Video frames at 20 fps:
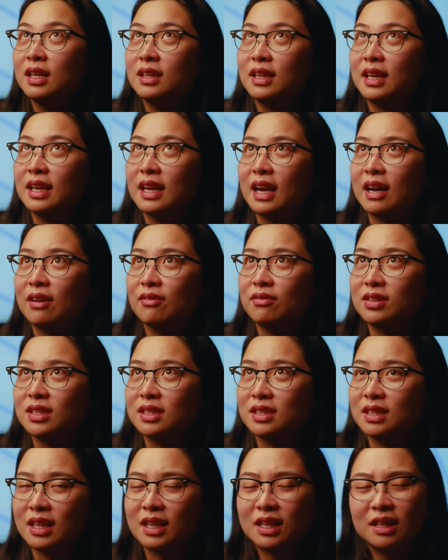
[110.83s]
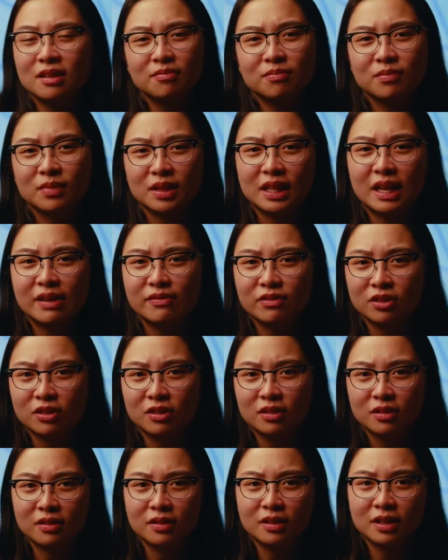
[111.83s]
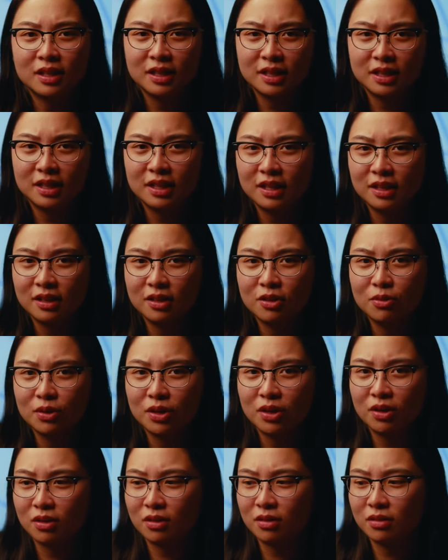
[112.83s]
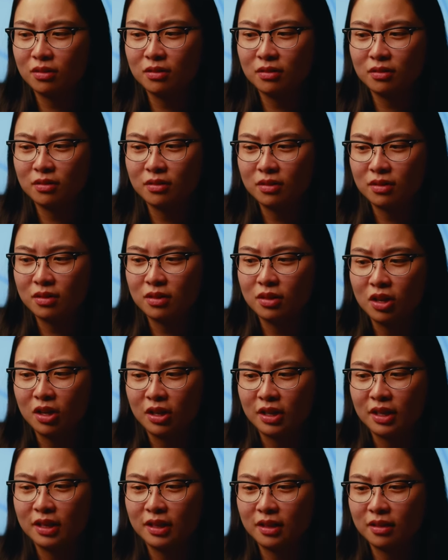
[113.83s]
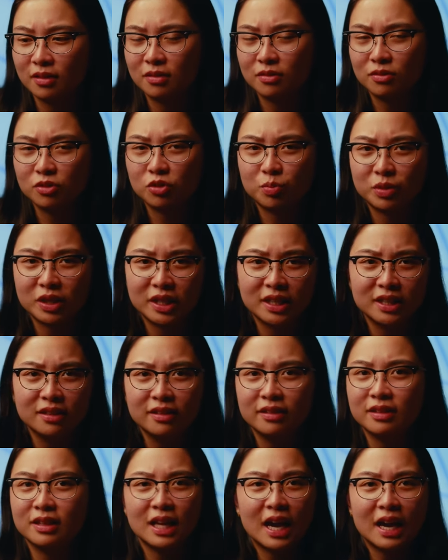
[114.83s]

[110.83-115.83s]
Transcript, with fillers: They have this like lever thing going on, locking spring.